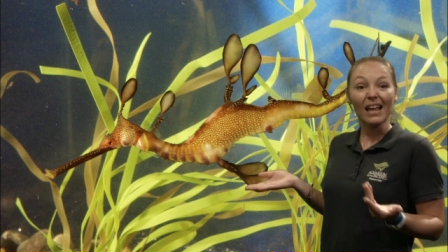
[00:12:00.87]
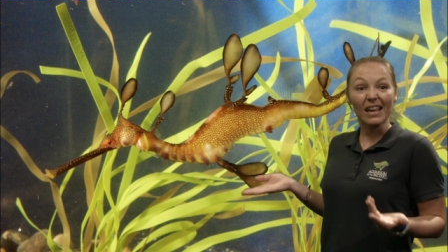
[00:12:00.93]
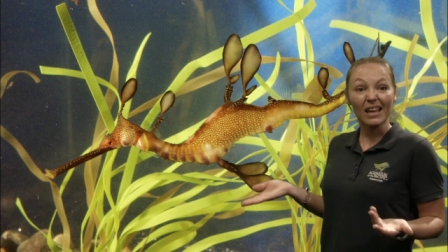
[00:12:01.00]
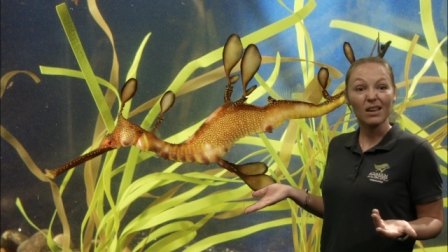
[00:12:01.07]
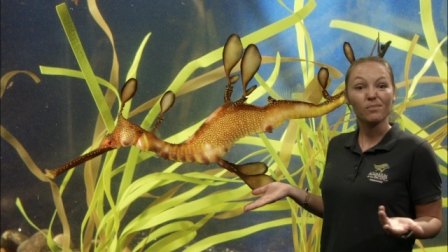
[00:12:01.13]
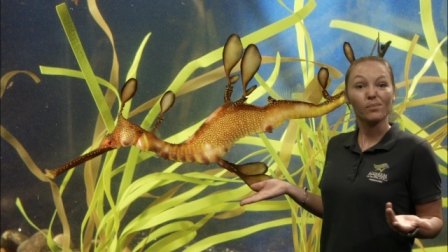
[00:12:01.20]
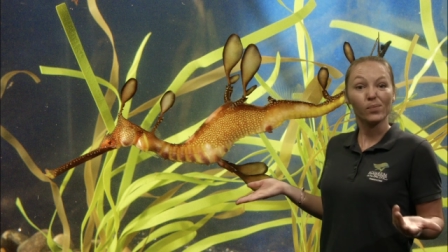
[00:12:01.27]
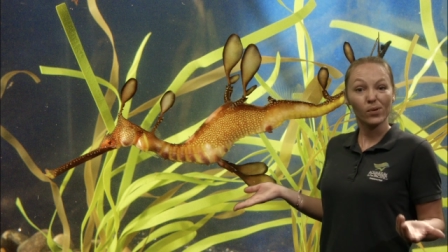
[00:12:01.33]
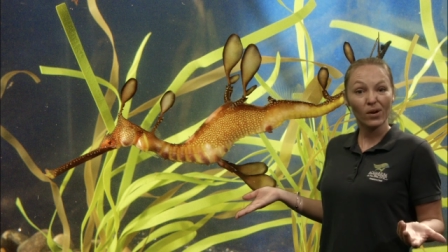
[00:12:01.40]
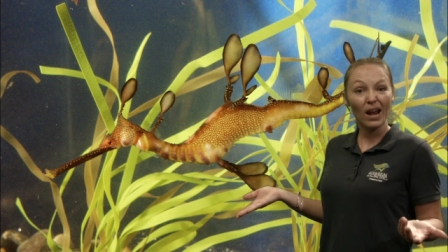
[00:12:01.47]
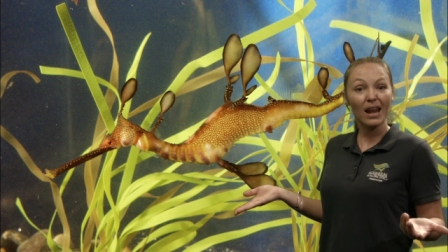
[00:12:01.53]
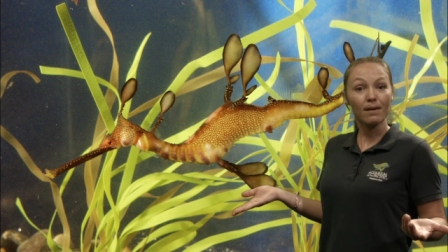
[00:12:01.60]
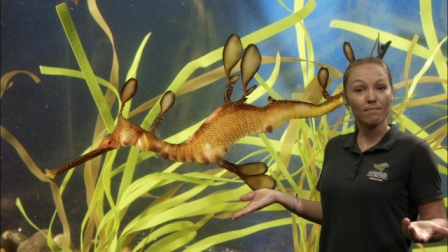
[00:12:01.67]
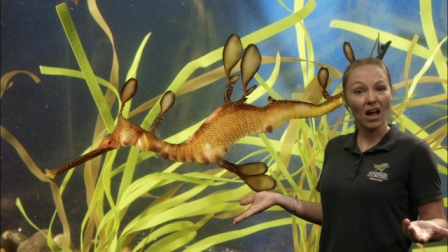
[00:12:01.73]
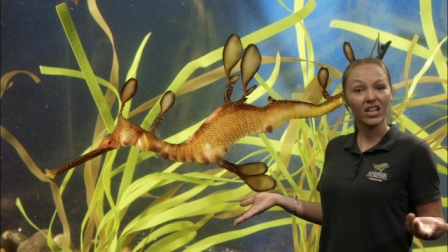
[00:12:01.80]
eat
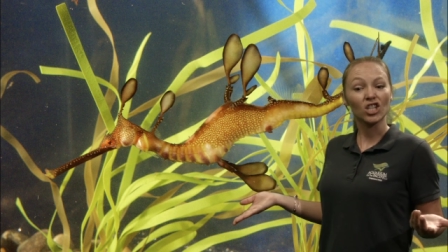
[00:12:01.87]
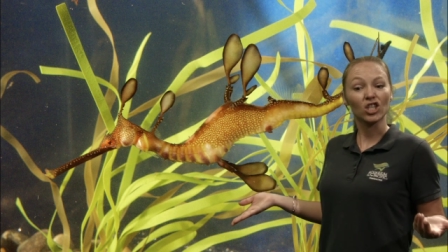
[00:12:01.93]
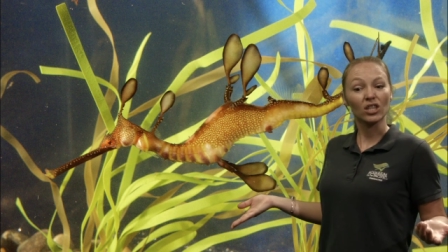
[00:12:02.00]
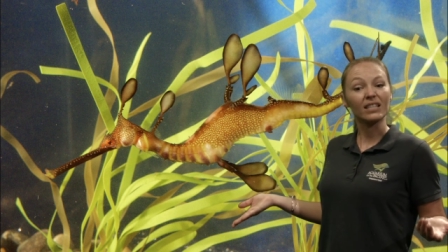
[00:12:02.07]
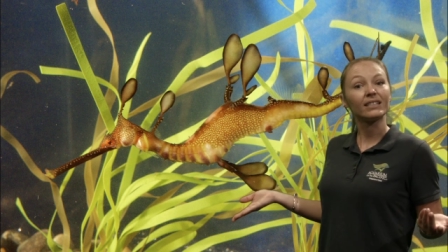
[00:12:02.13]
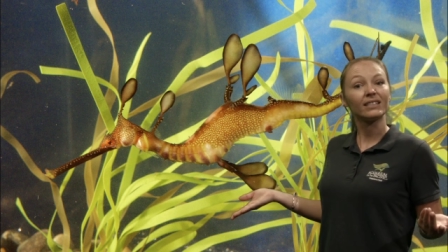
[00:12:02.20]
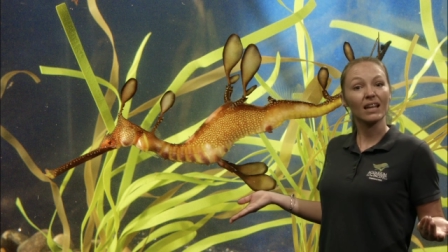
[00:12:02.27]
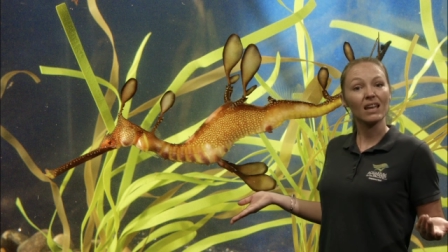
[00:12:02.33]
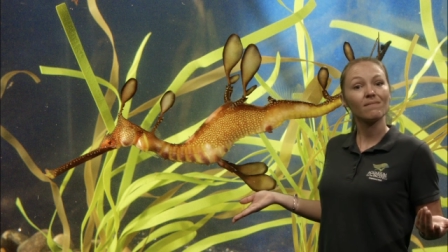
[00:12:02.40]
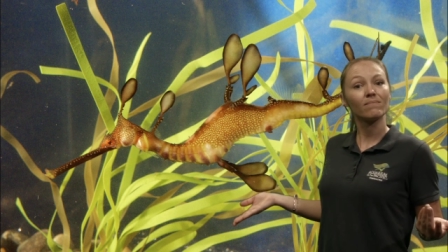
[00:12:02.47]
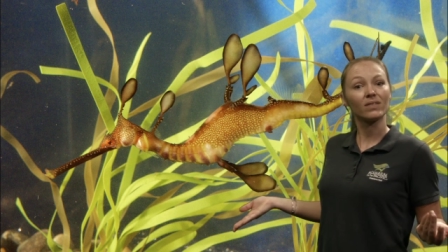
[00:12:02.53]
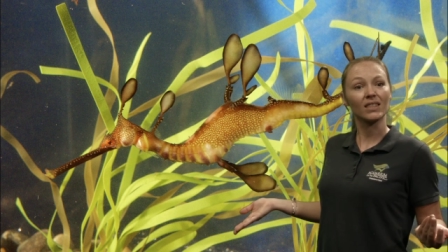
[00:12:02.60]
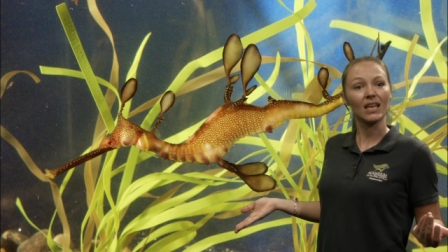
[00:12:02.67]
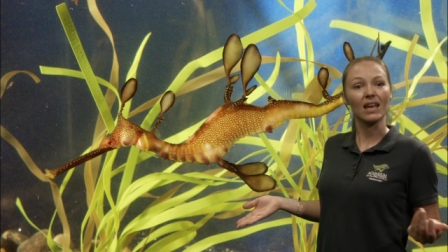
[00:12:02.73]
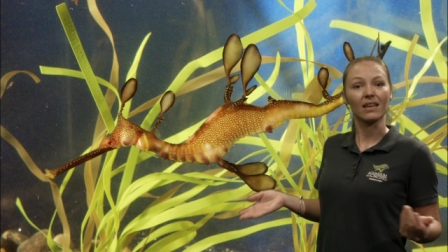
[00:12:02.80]
pretty much the same
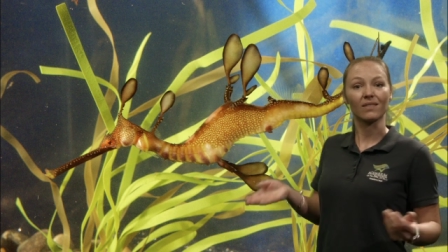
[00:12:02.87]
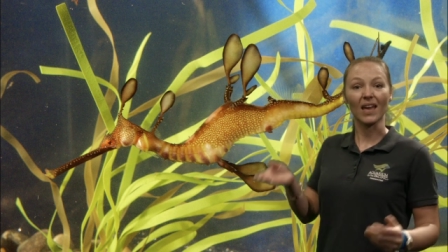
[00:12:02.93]
thing.